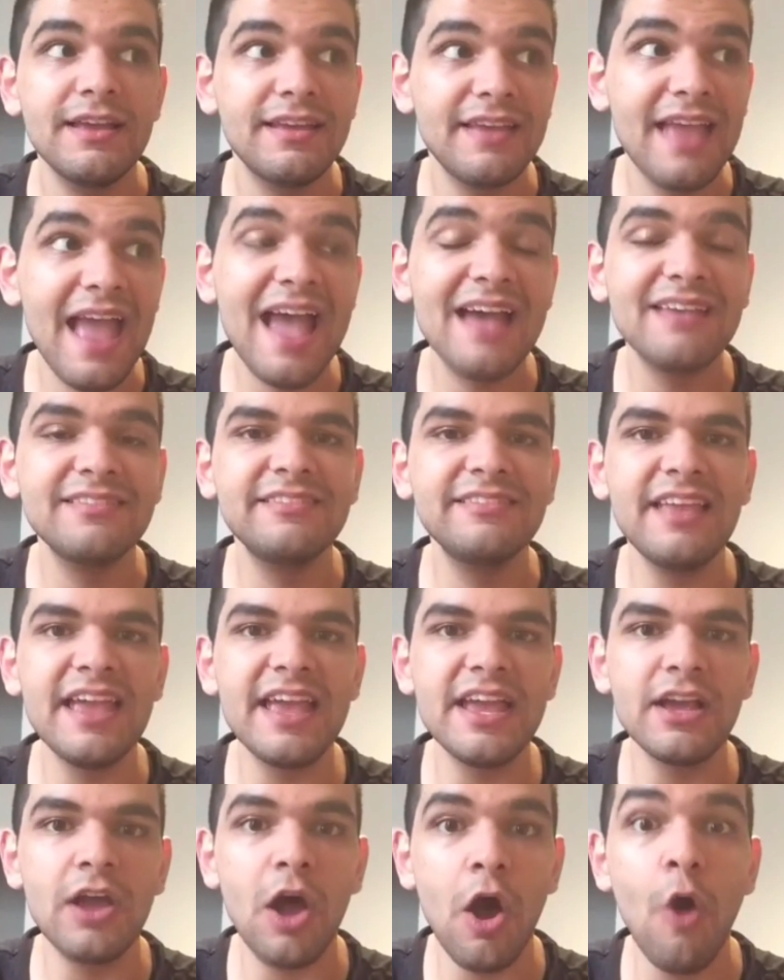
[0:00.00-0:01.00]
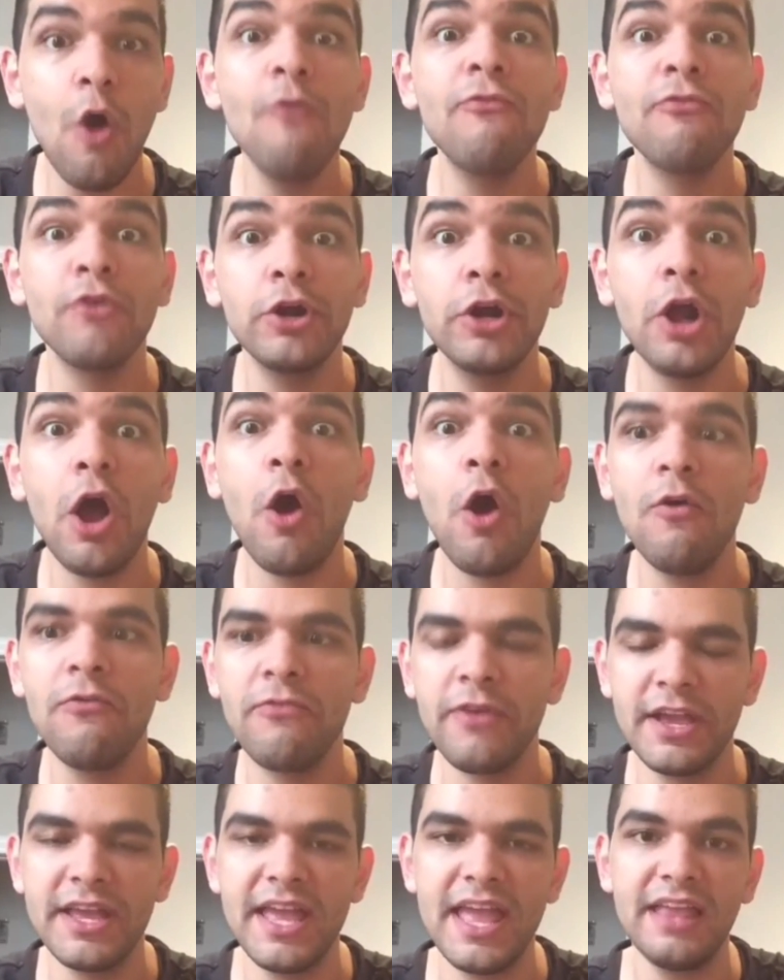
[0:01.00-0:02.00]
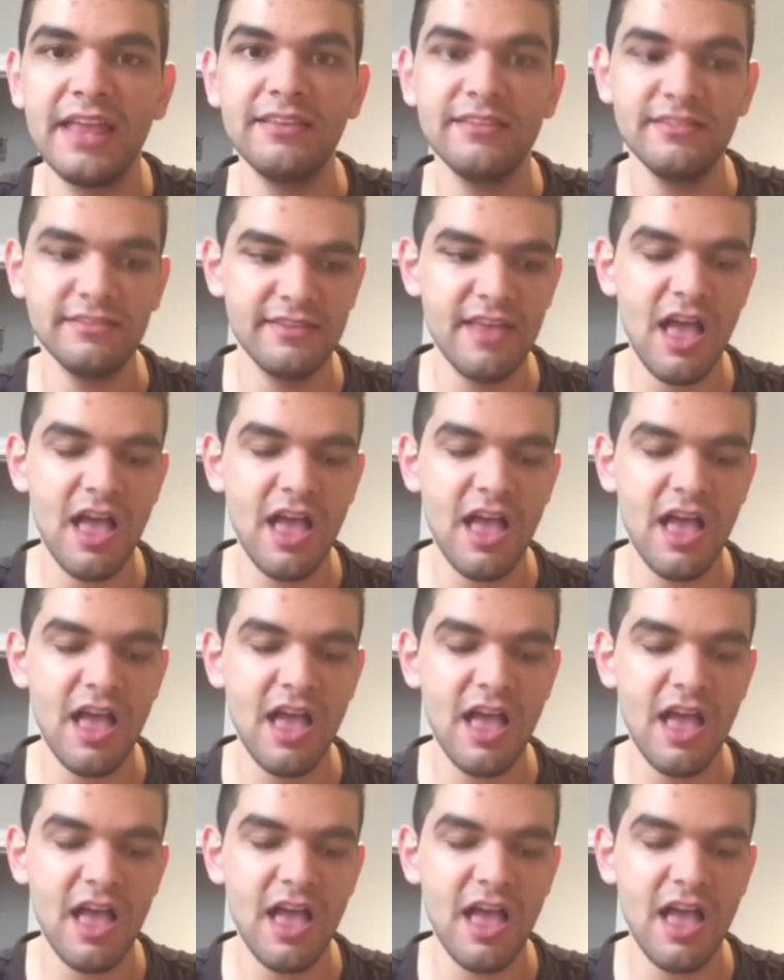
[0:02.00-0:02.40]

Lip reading: casting over and over again